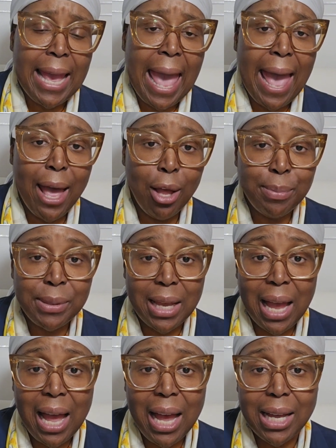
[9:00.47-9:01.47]
helps
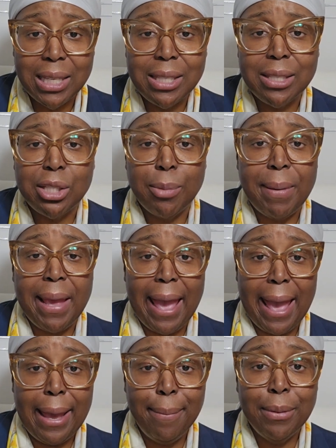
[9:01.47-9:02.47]
us to be
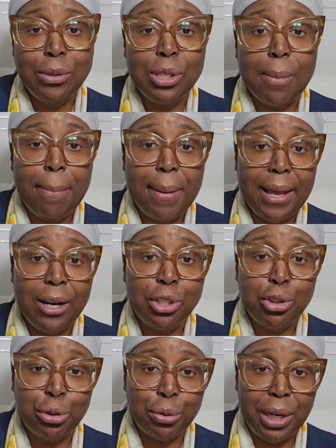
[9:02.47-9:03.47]
able to better
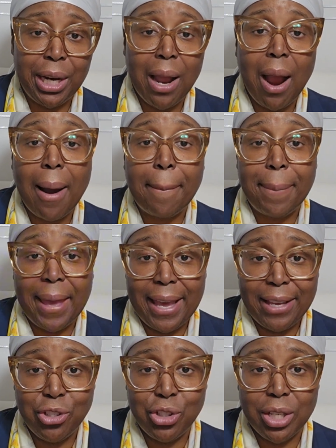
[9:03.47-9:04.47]
treat our
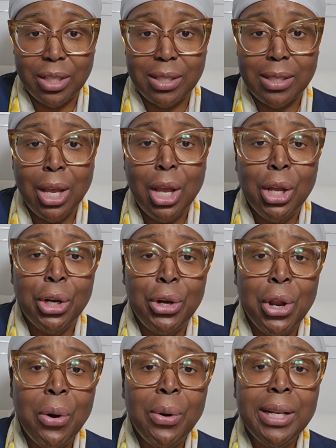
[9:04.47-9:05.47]
patients.
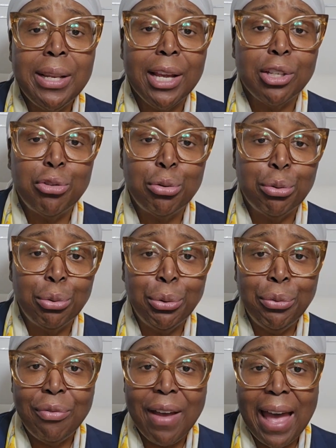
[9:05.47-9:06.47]
Knowing their
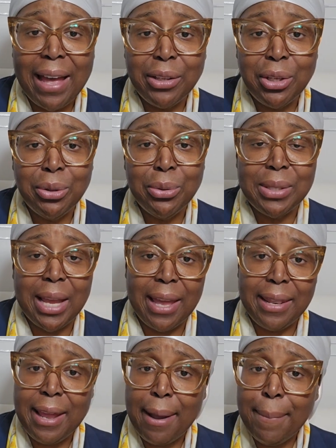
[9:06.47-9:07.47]
true values
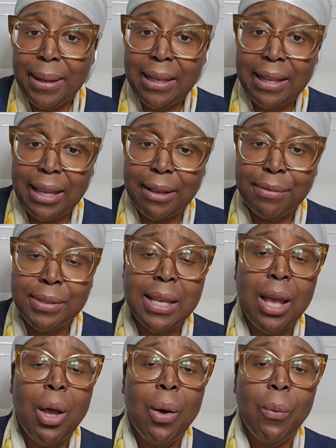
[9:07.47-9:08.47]
and their beliefs
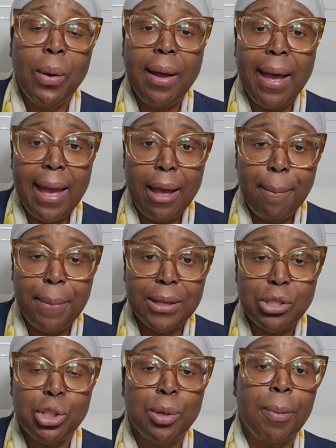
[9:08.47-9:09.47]
will help
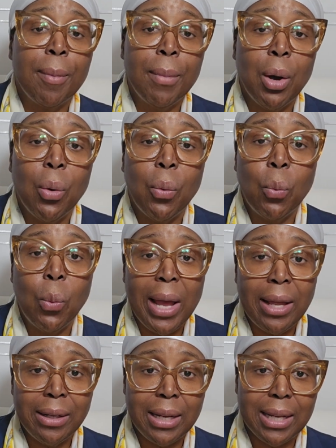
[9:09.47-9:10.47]
us to promote
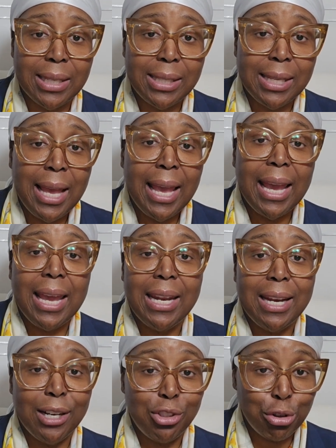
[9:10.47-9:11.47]
wellness in
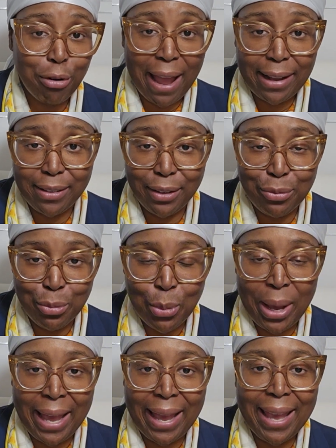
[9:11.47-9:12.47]
an attractive
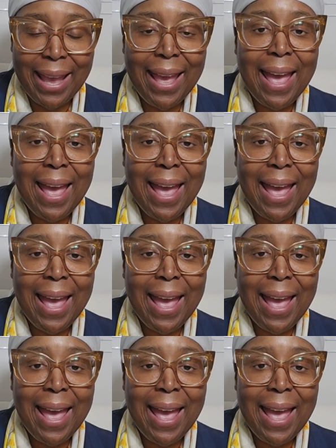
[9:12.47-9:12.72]
way.